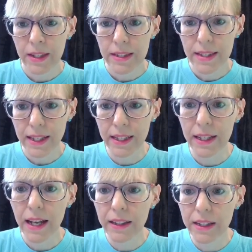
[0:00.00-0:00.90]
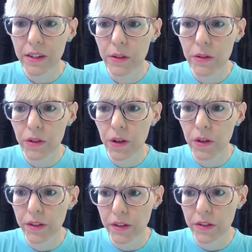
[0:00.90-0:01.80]
Second, I let the user
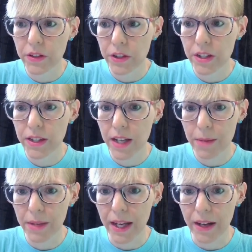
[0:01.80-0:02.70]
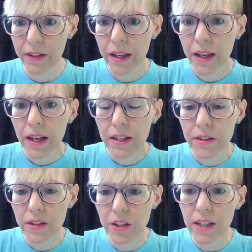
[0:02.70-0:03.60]
know that the search is timed out and
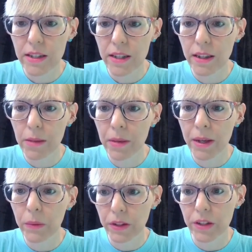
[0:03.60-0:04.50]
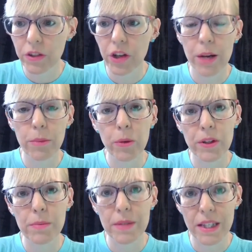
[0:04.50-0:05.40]
suggest that they might want to try a more
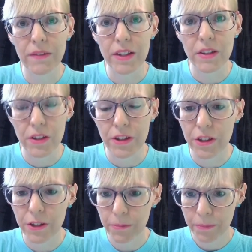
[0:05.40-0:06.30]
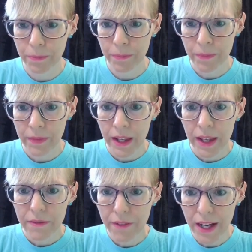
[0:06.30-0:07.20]
specific search.
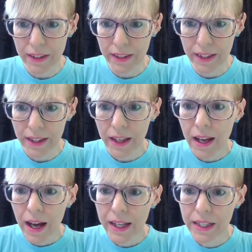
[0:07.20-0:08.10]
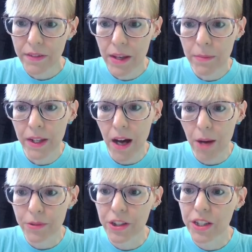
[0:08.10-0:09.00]
Finally, I give them the
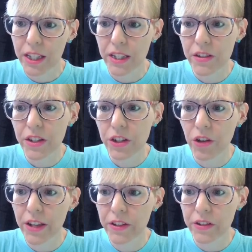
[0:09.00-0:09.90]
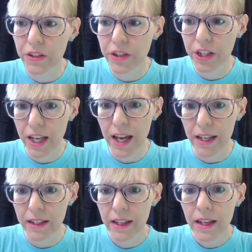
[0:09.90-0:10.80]
option to easily try their search
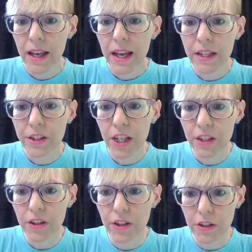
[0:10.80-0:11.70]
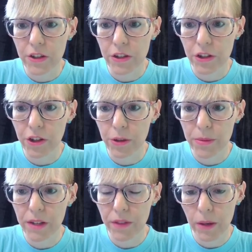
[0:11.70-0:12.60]
again and change the search
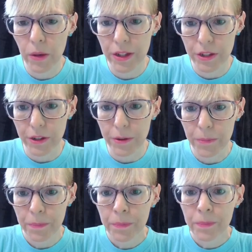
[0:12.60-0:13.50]
terms if they want to.